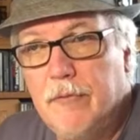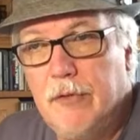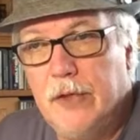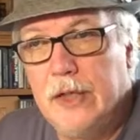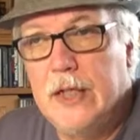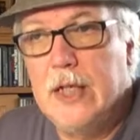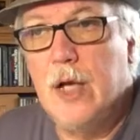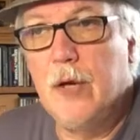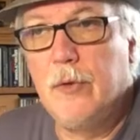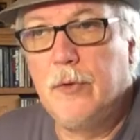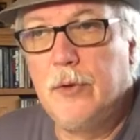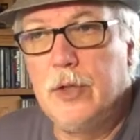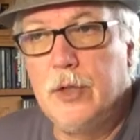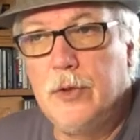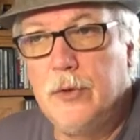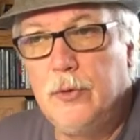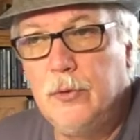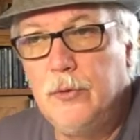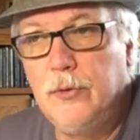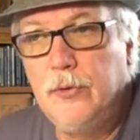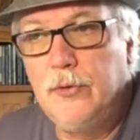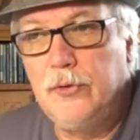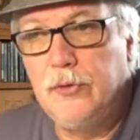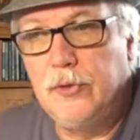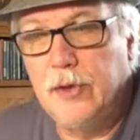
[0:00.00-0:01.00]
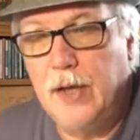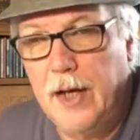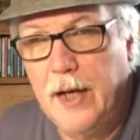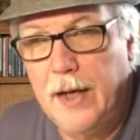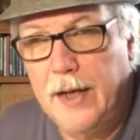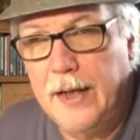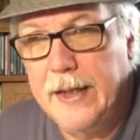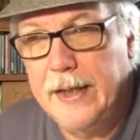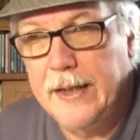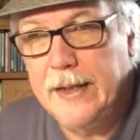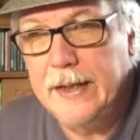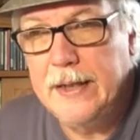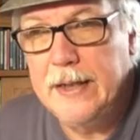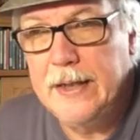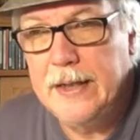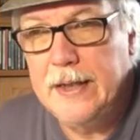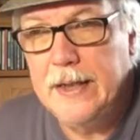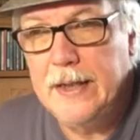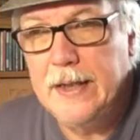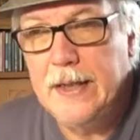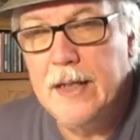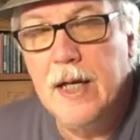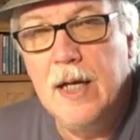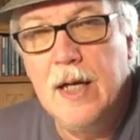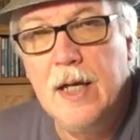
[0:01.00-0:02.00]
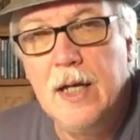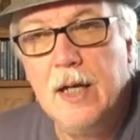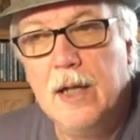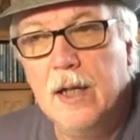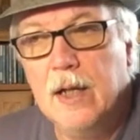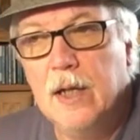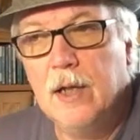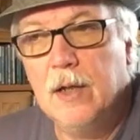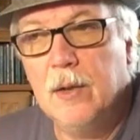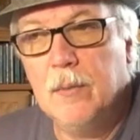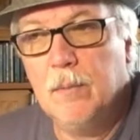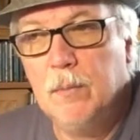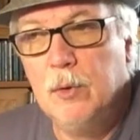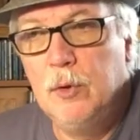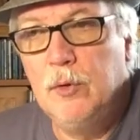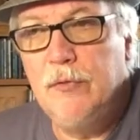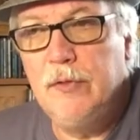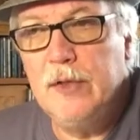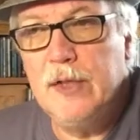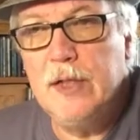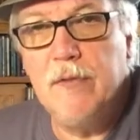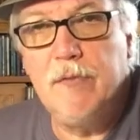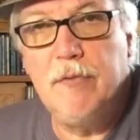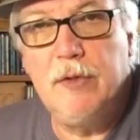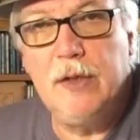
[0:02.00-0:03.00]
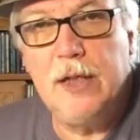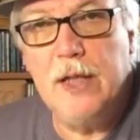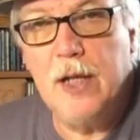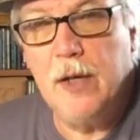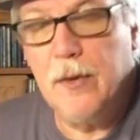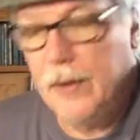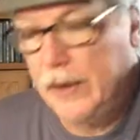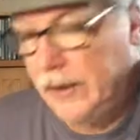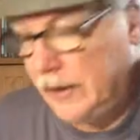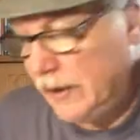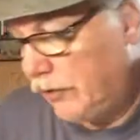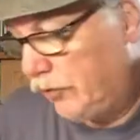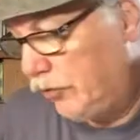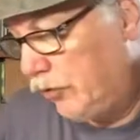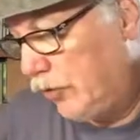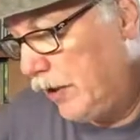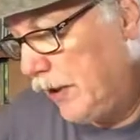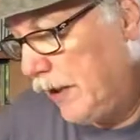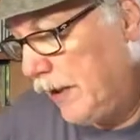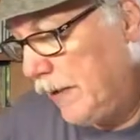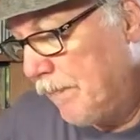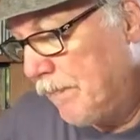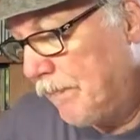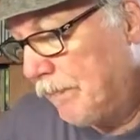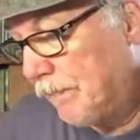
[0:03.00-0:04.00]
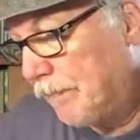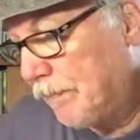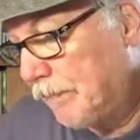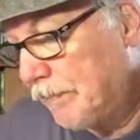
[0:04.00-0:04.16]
video news in the movie and video industry.